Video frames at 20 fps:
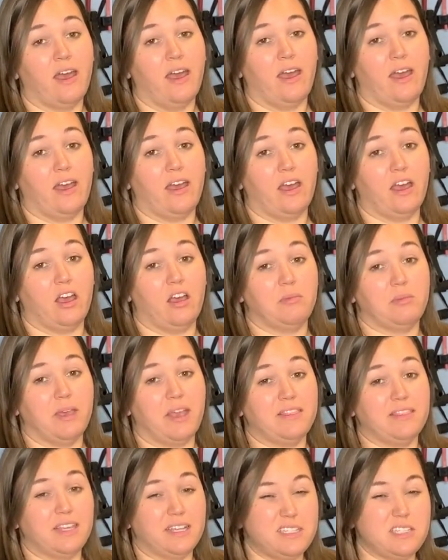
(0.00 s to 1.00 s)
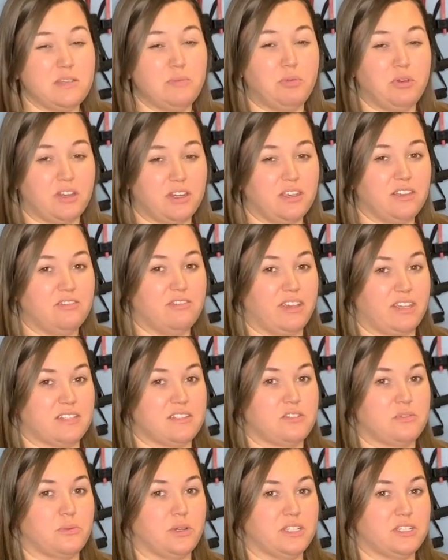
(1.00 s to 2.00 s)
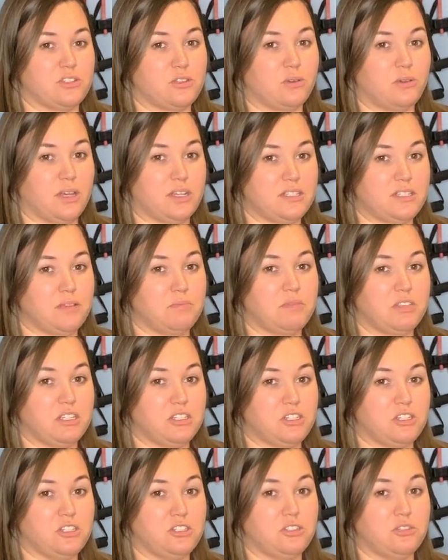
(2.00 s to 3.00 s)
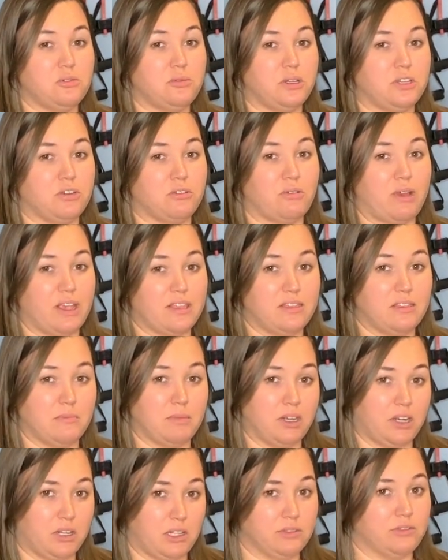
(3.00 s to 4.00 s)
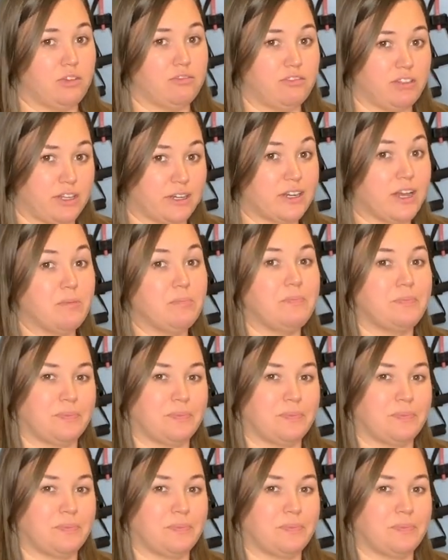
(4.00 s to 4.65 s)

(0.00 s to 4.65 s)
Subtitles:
And that's a pretty advanced one, so not something to do when you're right in the middle of a flare-up.